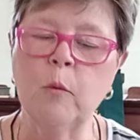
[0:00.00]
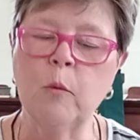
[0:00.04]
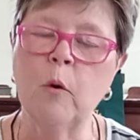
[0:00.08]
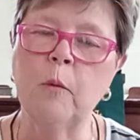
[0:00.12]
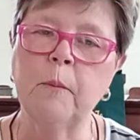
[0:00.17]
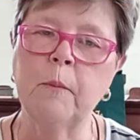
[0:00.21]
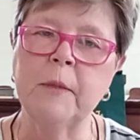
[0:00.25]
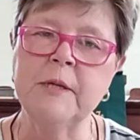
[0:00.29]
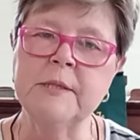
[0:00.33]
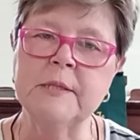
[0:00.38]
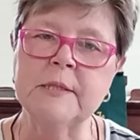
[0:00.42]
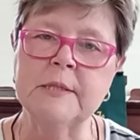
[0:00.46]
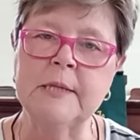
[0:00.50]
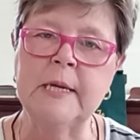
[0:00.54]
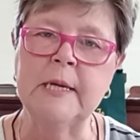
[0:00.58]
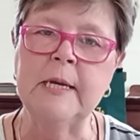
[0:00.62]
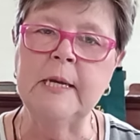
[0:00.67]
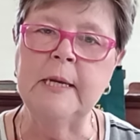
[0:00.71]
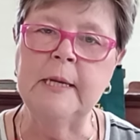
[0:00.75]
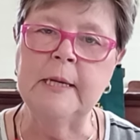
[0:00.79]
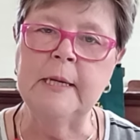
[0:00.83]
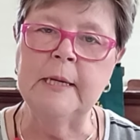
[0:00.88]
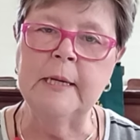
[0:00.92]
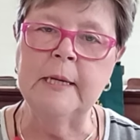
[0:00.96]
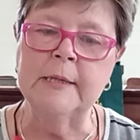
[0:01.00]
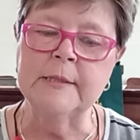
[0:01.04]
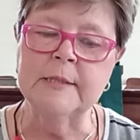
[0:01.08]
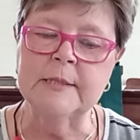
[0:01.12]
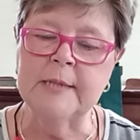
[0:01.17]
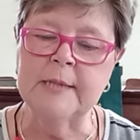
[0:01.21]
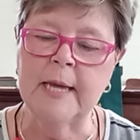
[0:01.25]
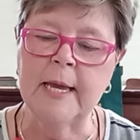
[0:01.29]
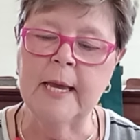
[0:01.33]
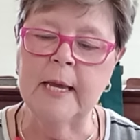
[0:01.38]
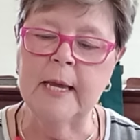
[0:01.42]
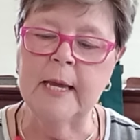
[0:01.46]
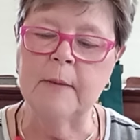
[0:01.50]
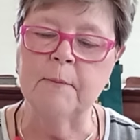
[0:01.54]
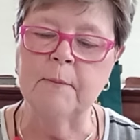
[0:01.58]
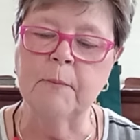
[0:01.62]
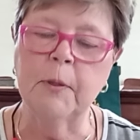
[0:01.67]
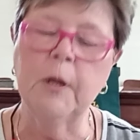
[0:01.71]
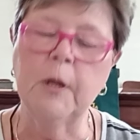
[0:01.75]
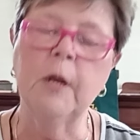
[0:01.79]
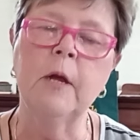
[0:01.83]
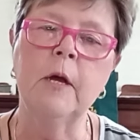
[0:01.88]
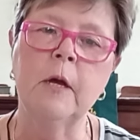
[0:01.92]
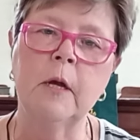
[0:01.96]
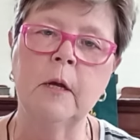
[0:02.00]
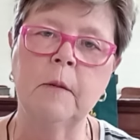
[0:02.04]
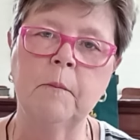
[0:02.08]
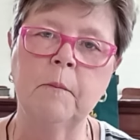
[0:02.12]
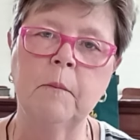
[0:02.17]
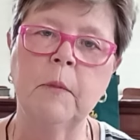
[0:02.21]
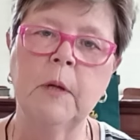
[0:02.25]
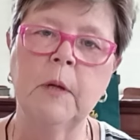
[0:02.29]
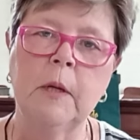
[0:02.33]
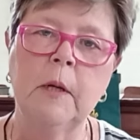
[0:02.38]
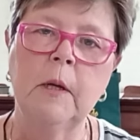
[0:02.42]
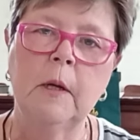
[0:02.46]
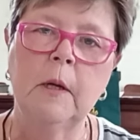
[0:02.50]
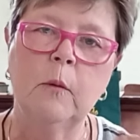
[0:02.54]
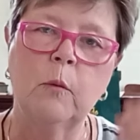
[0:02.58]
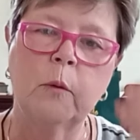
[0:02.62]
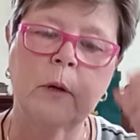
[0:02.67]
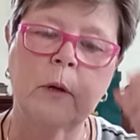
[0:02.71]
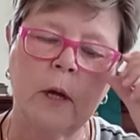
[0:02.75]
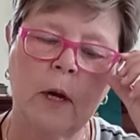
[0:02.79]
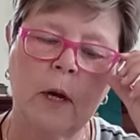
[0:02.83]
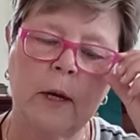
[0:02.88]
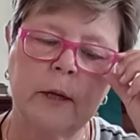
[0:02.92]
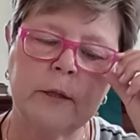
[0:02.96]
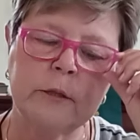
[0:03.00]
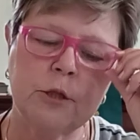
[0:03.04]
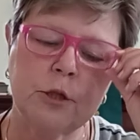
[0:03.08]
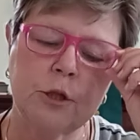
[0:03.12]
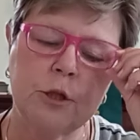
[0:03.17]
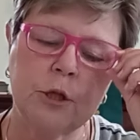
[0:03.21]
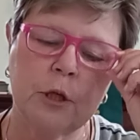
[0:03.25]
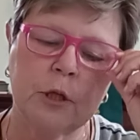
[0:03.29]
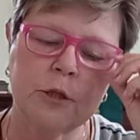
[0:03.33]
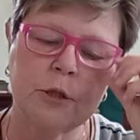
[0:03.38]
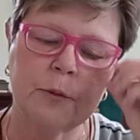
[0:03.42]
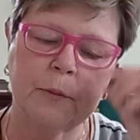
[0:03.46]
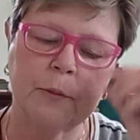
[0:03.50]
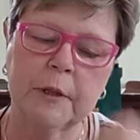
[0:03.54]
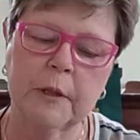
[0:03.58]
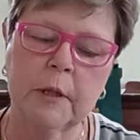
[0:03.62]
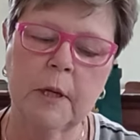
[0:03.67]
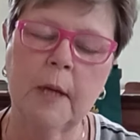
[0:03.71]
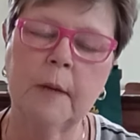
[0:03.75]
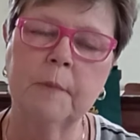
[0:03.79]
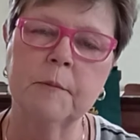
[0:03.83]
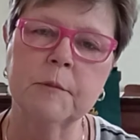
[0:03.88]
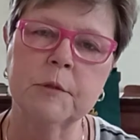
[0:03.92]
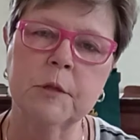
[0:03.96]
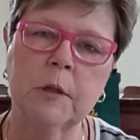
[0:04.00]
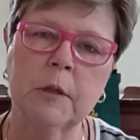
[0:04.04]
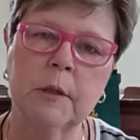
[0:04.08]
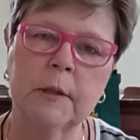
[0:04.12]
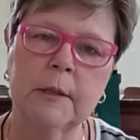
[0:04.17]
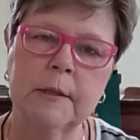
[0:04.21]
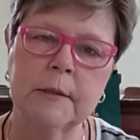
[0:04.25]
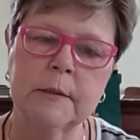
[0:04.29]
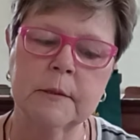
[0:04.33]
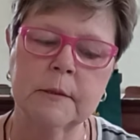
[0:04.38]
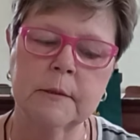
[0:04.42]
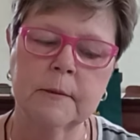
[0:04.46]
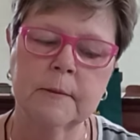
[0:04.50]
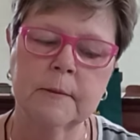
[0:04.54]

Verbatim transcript: be seen as staying plumb when God's judgment comes on us.